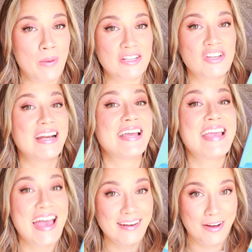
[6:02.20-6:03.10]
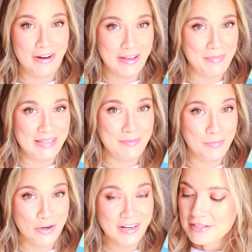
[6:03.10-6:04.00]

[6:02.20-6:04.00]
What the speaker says: much, and I cannot recommend it more.